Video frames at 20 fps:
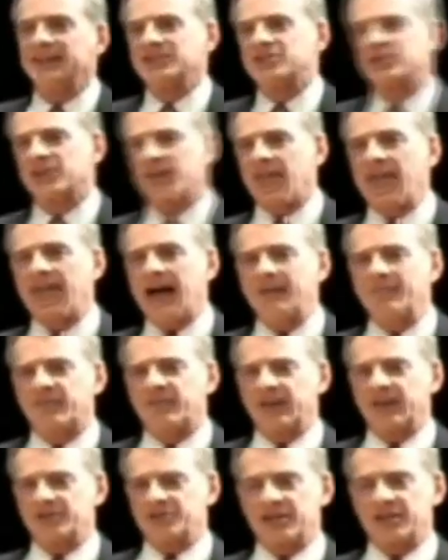I think it's
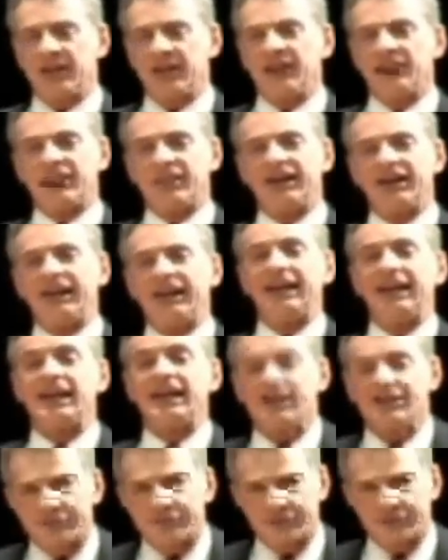obvious that
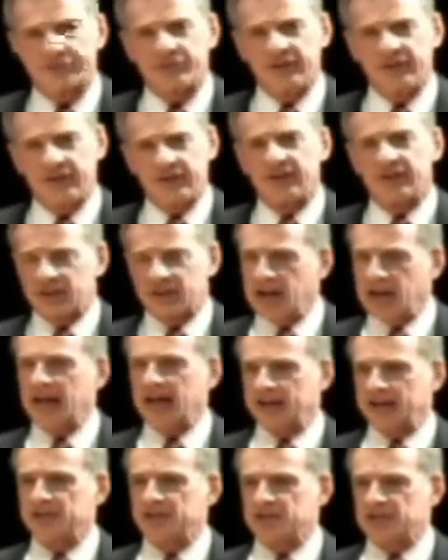if
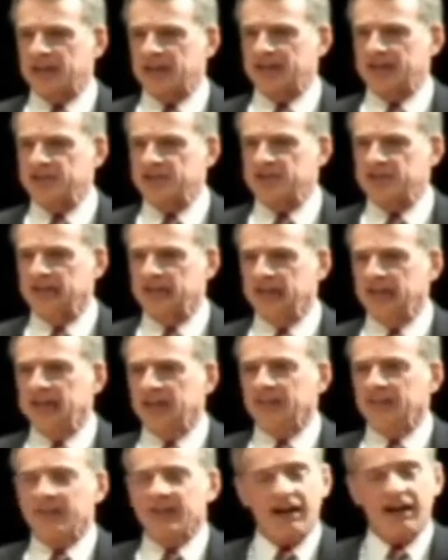God exists,
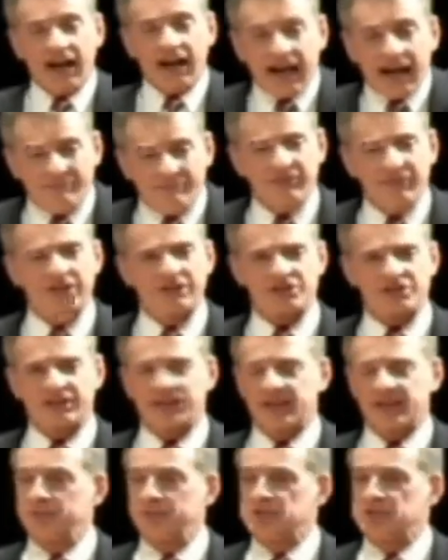then
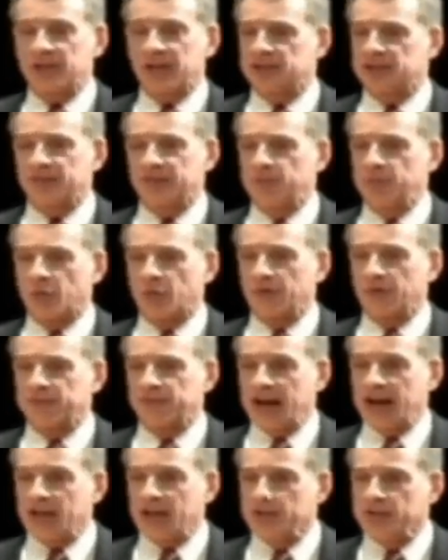obviously objective moral
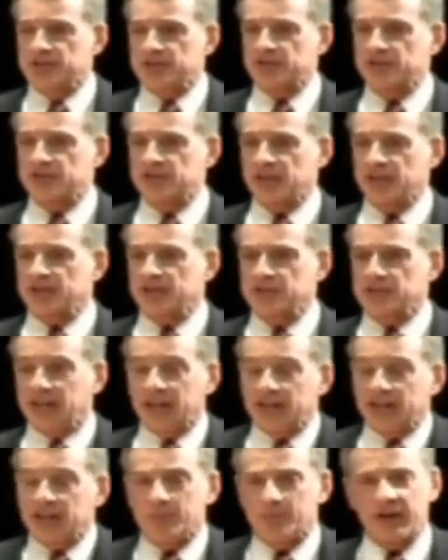values exist
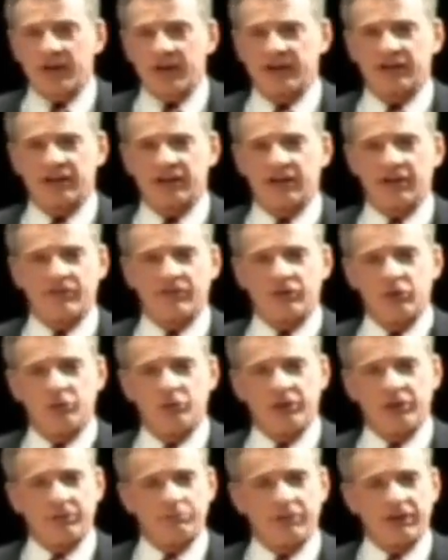independently of
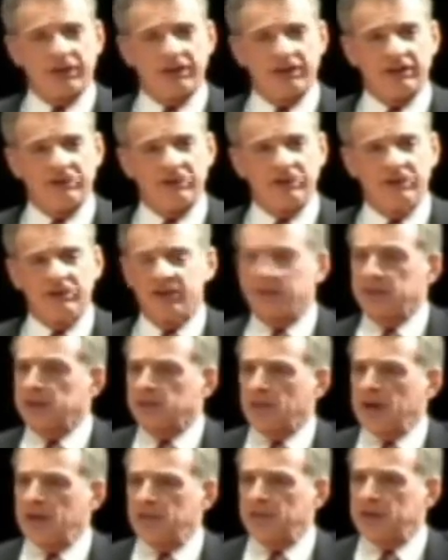human opinion.
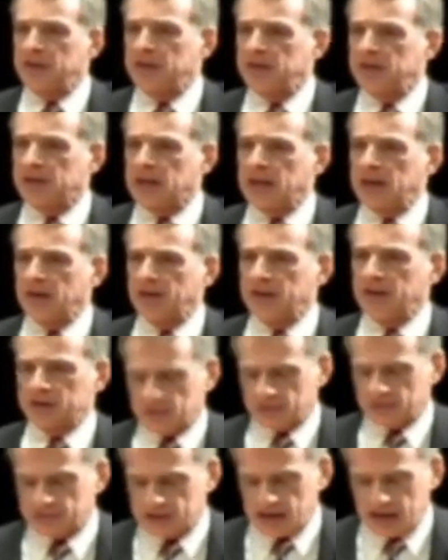They're grounded in the
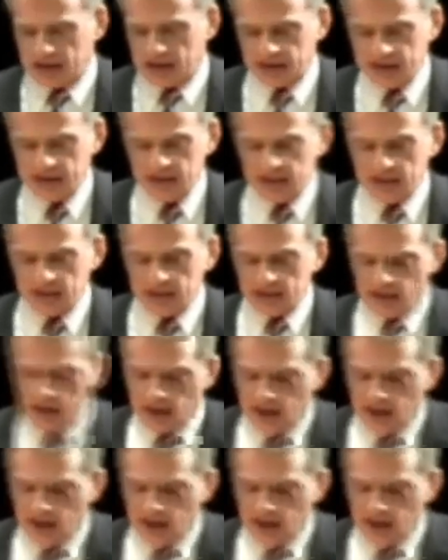character of God.